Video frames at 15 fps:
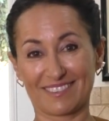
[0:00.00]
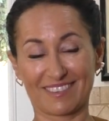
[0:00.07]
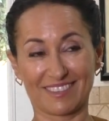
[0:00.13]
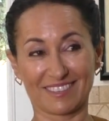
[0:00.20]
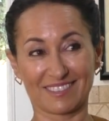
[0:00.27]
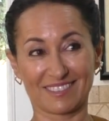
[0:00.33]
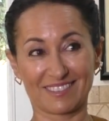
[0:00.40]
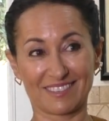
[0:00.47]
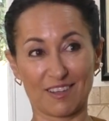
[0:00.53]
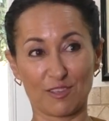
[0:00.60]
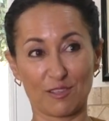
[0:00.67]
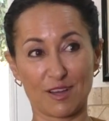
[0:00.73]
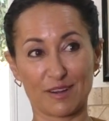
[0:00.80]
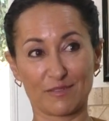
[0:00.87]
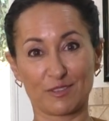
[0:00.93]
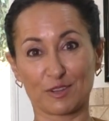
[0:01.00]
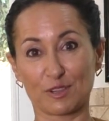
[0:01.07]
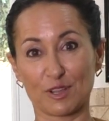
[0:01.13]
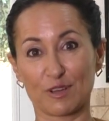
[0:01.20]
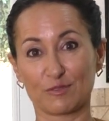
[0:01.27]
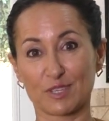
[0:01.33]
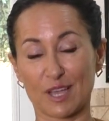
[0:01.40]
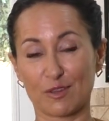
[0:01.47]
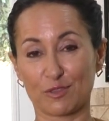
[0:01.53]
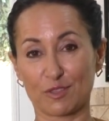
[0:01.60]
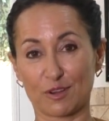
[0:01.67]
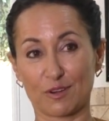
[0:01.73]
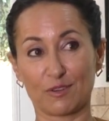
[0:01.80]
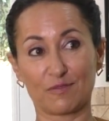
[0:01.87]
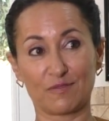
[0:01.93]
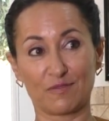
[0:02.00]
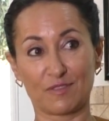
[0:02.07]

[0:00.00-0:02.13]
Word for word: because a lot of the gloves out there,